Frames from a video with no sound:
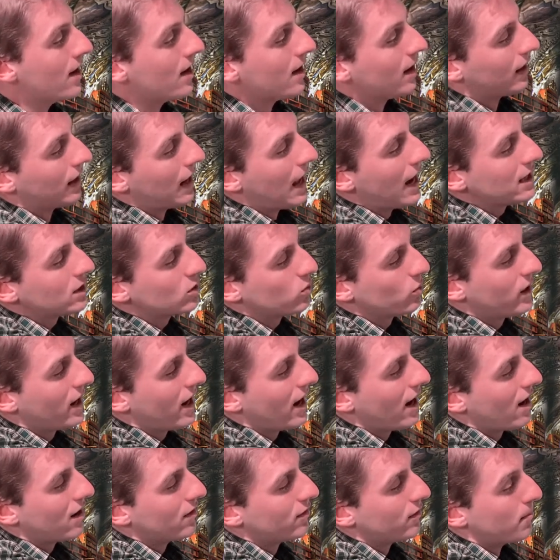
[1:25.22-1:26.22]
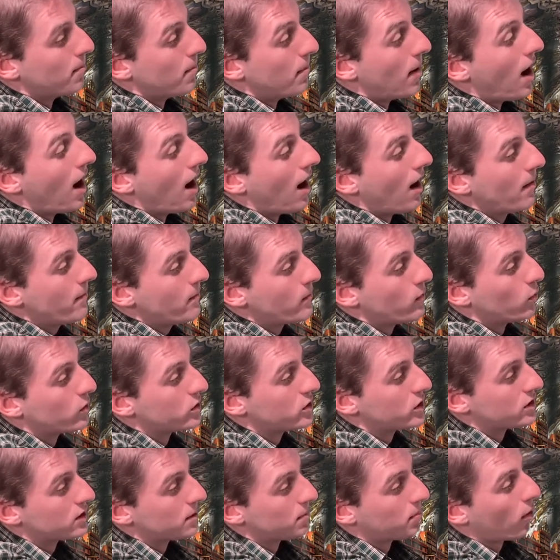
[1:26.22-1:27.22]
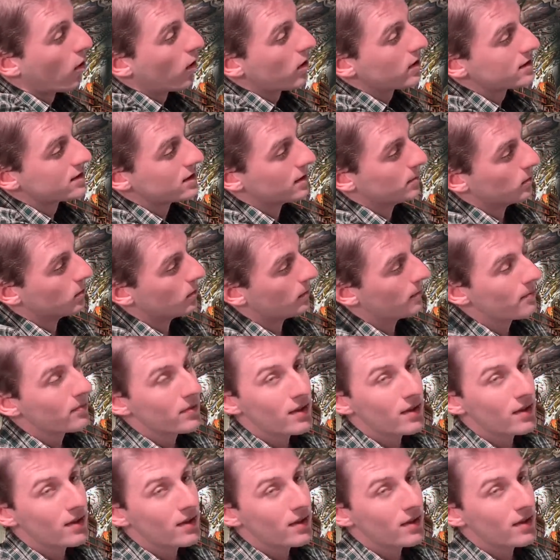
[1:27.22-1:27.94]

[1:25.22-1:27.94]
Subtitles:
Last we have ma, which is a participle.